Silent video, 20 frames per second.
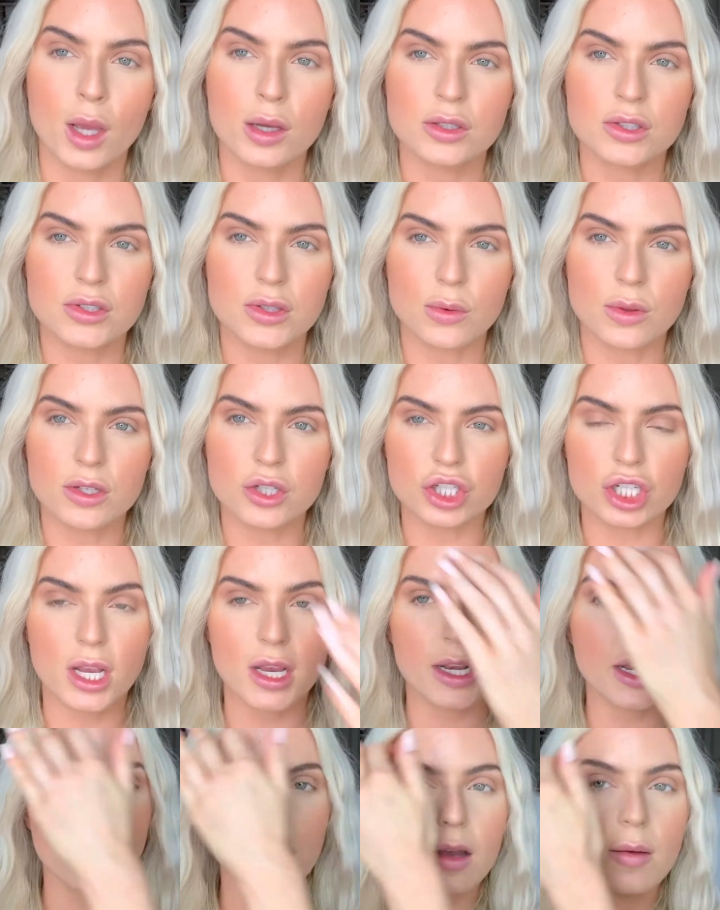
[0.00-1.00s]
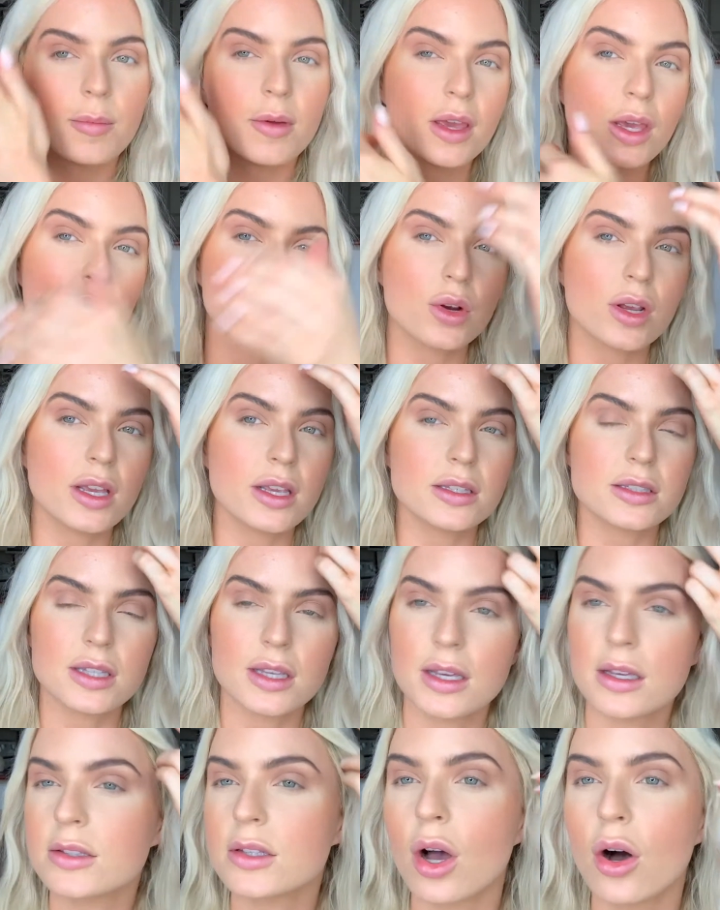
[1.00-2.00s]
So the shading on my crease
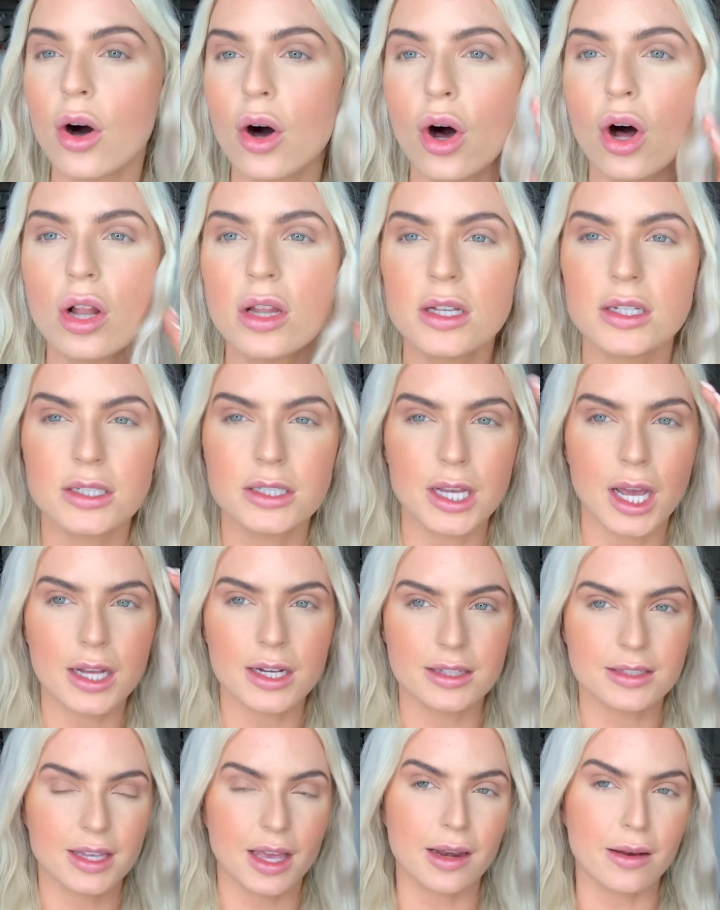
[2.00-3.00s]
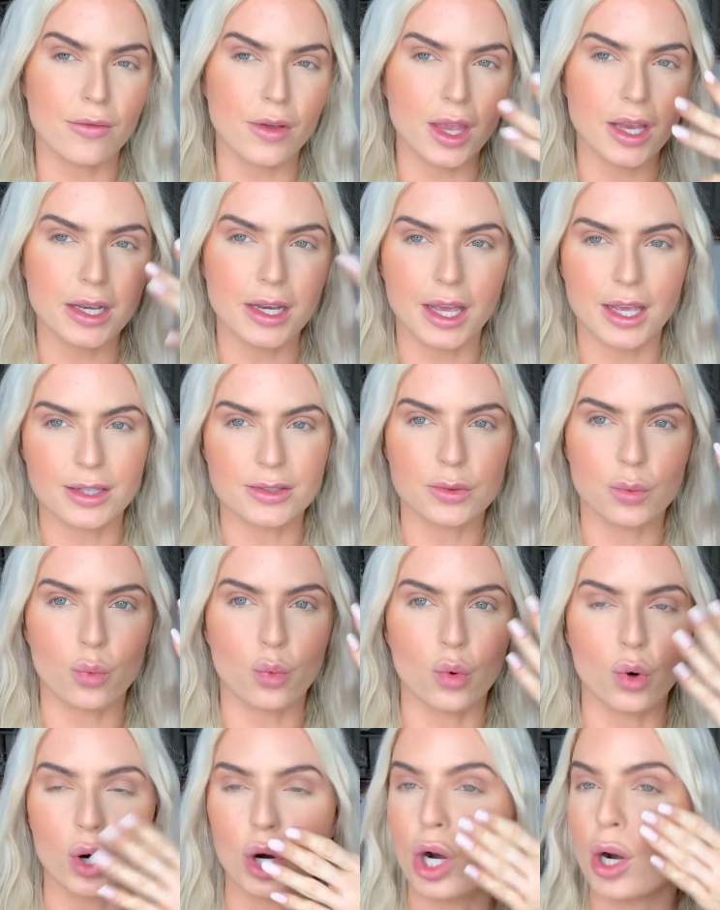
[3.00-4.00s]
is all done. It's kind of a nice
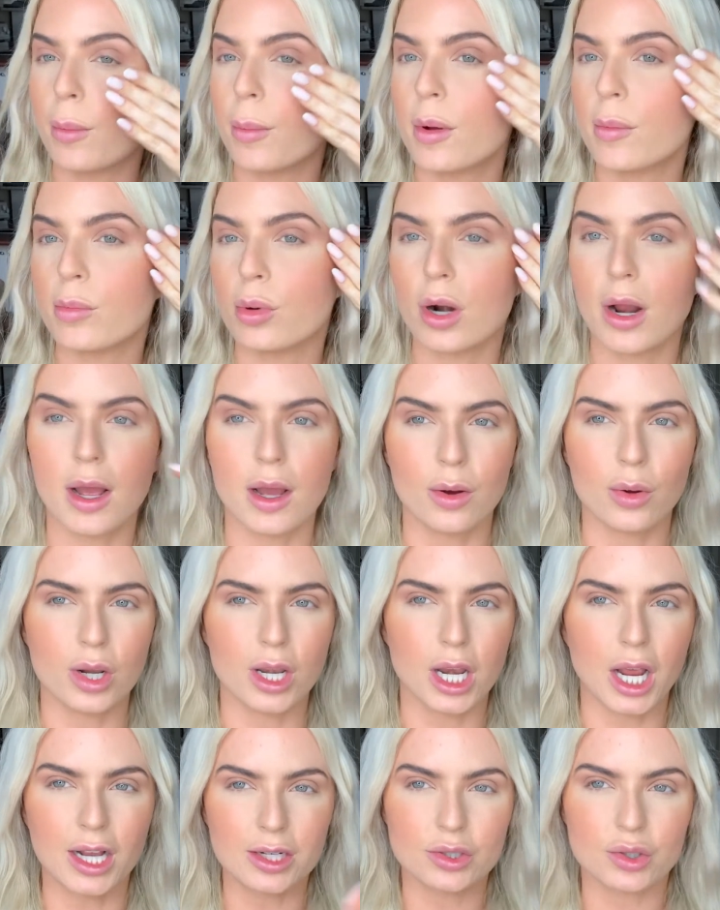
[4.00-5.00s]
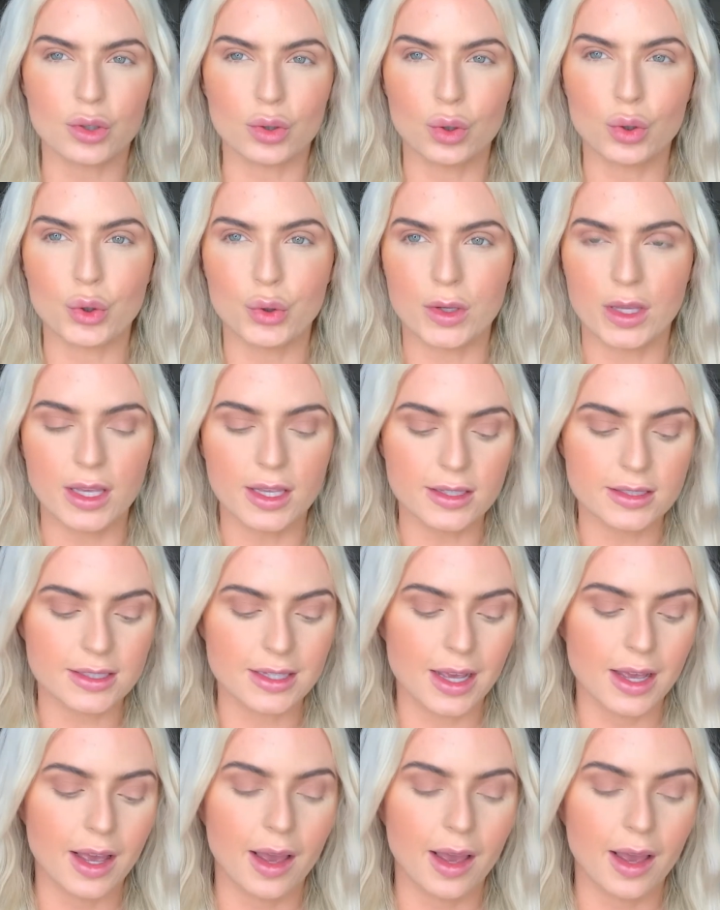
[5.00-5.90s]
warm brown natural crease.